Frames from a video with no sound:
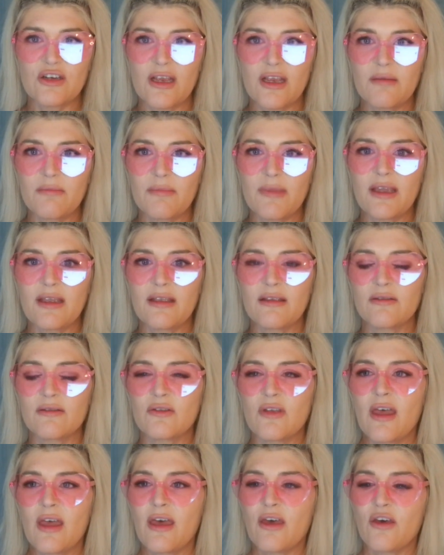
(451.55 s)
it
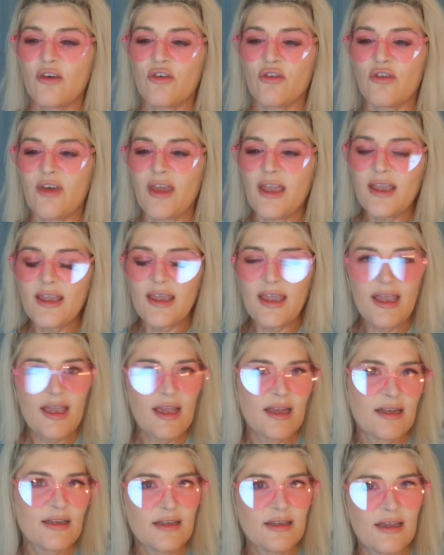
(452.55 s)
means they
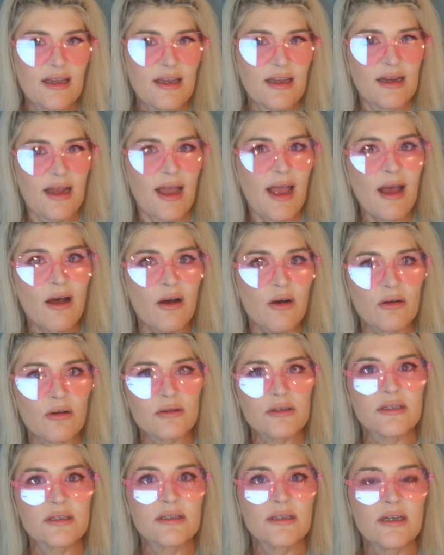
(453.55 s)
can't get
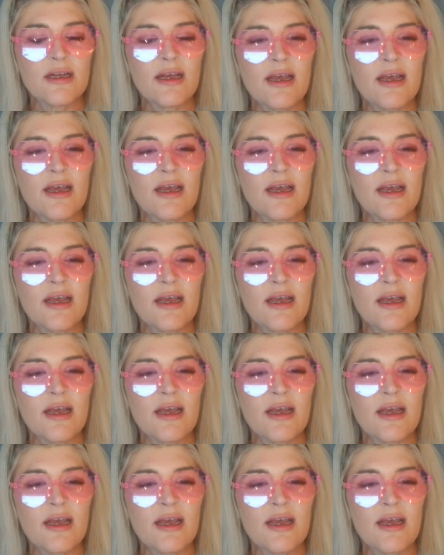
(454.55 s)
out